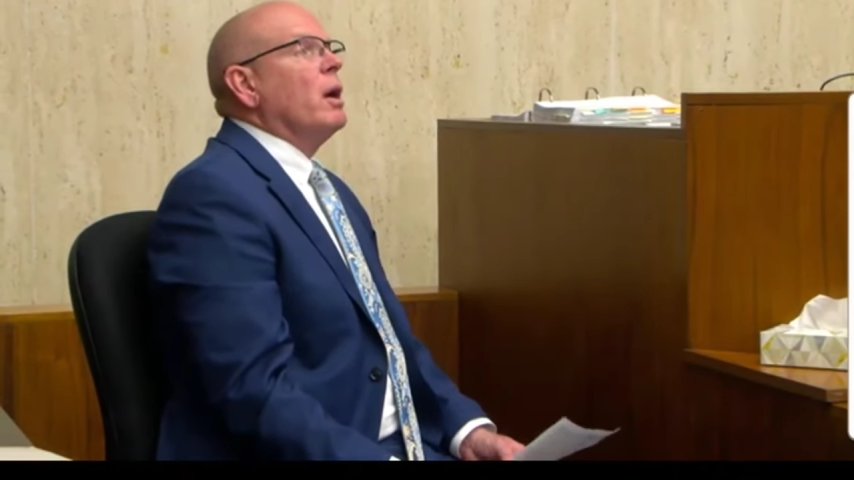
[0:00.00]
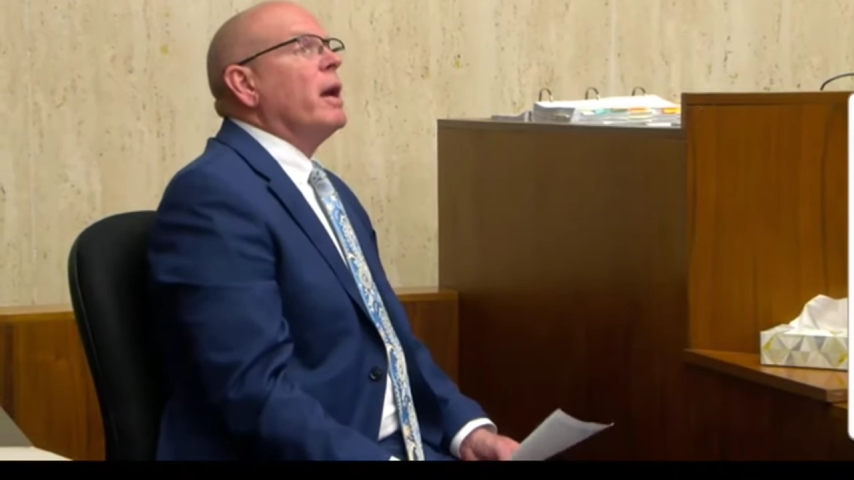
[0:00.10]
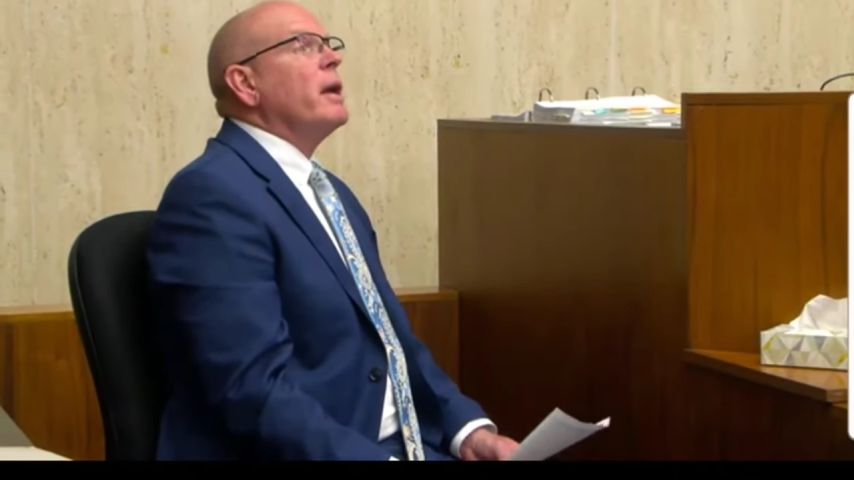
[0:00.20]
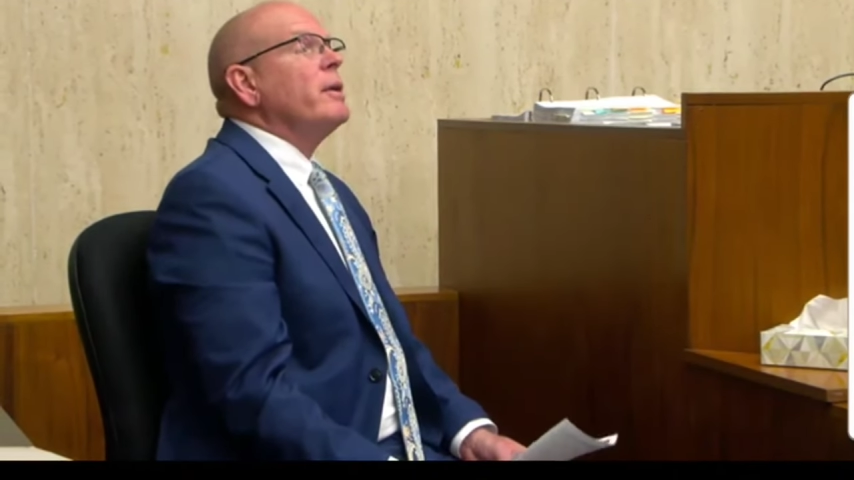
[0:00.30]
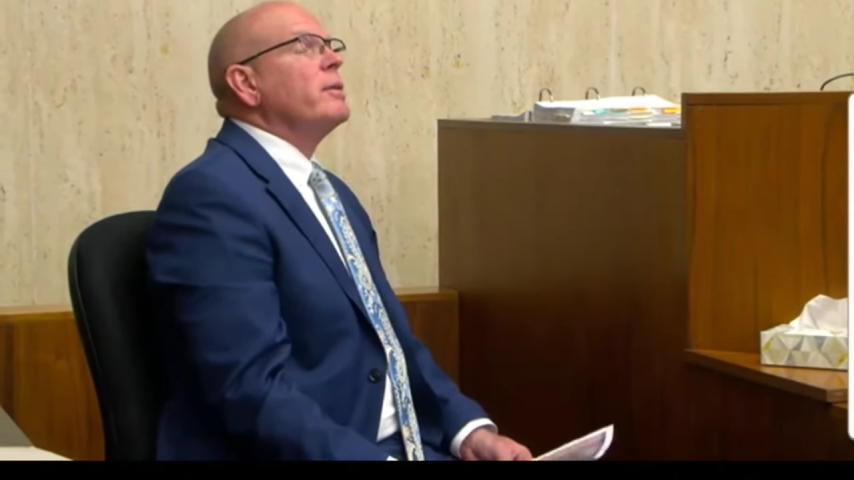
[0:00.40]

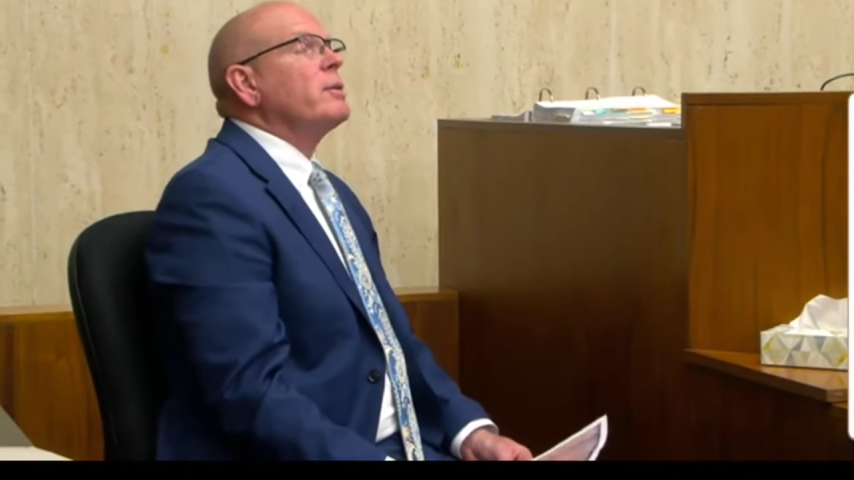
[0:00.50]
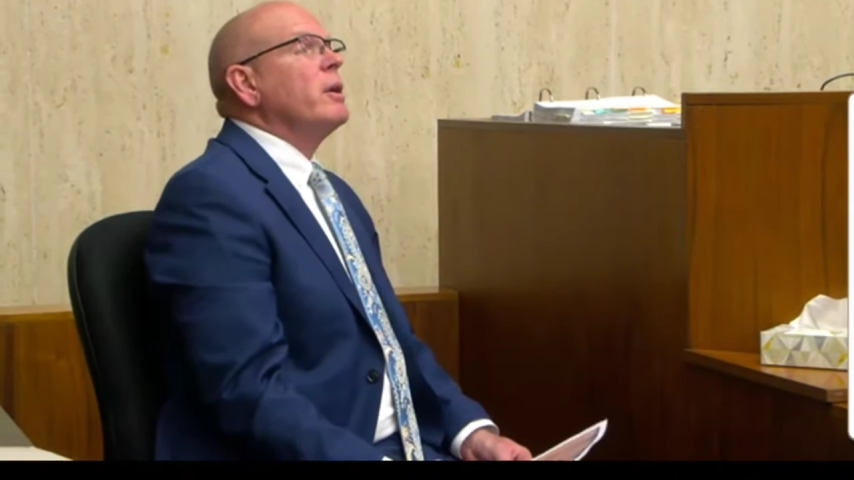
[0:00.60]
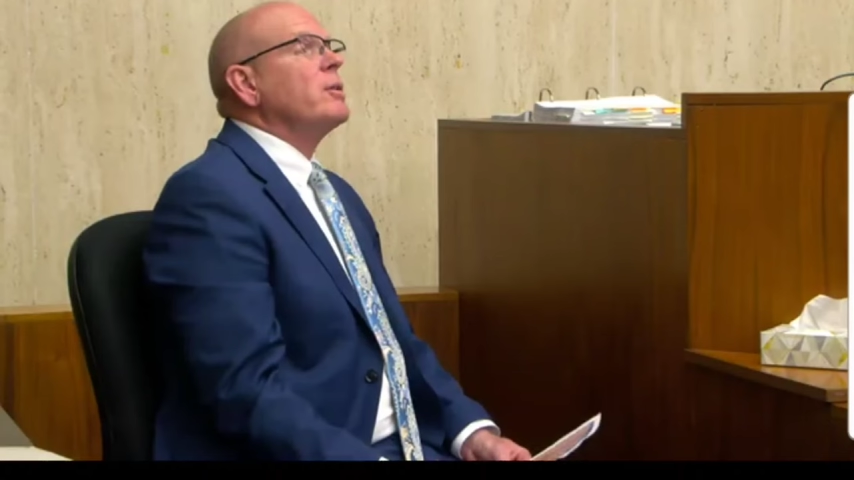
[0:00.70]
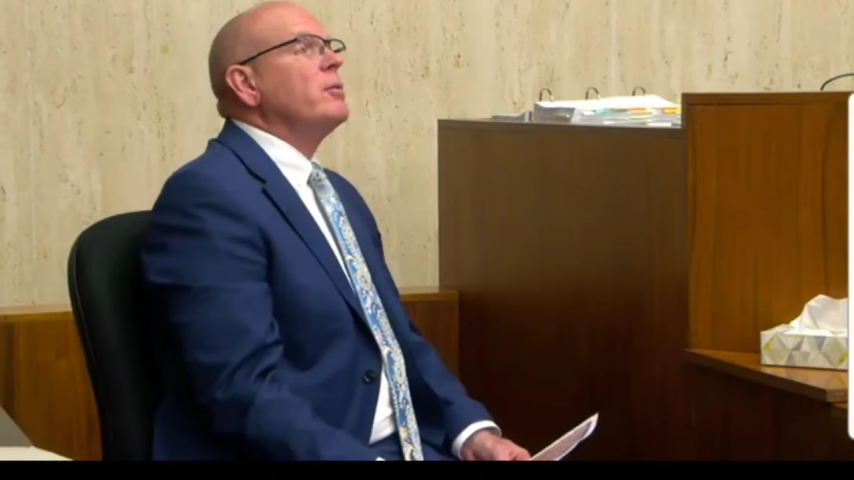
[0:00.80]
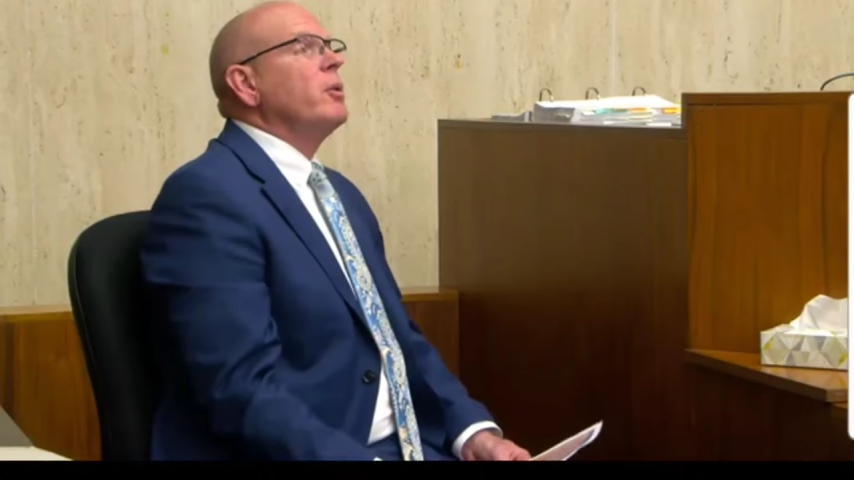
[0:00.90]
I had a
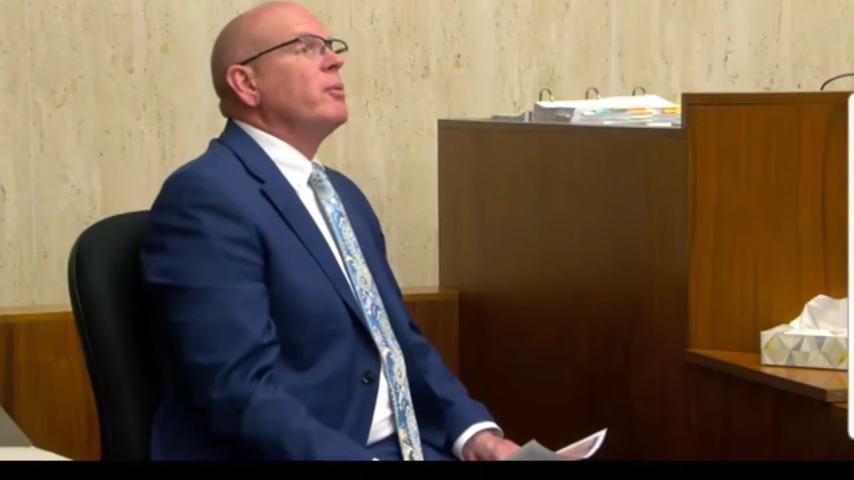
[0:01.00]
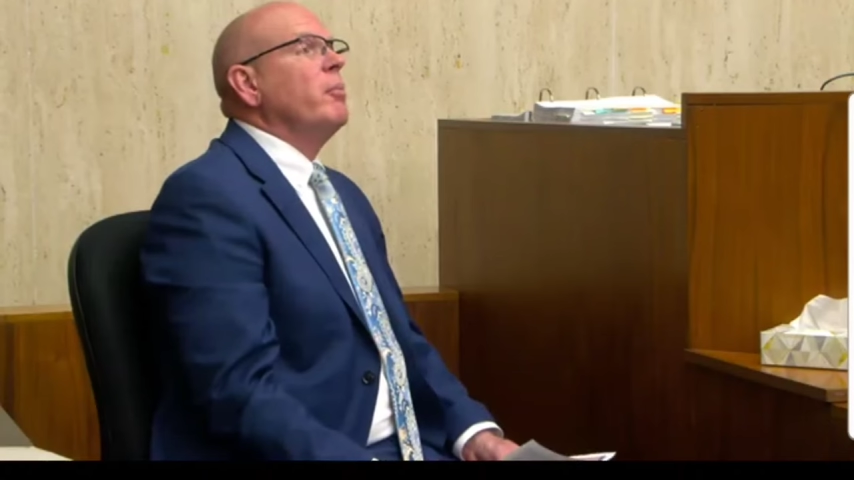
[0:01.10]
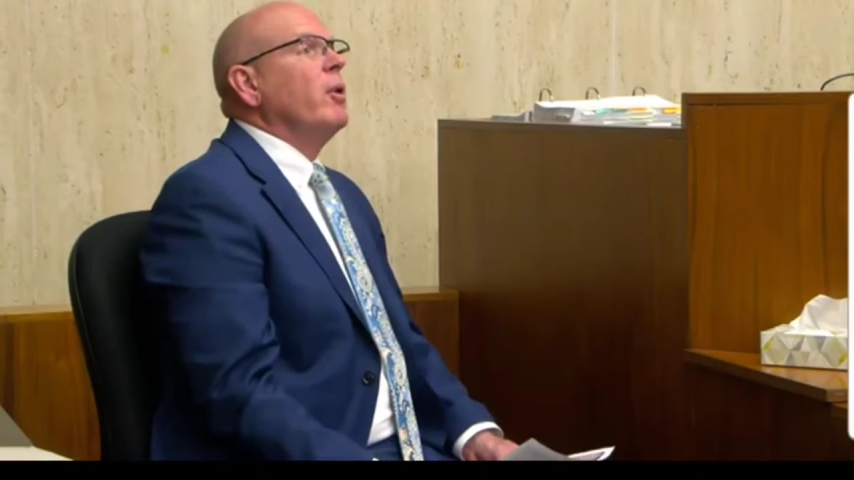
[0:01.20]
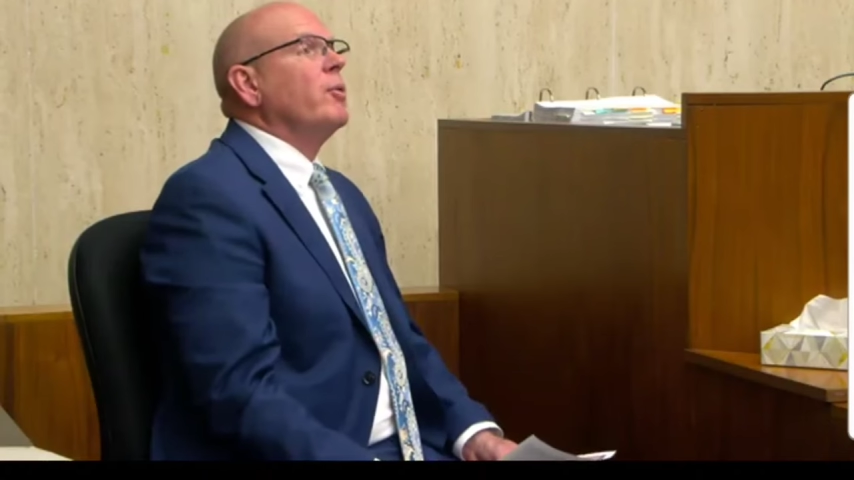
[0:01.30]
discussion with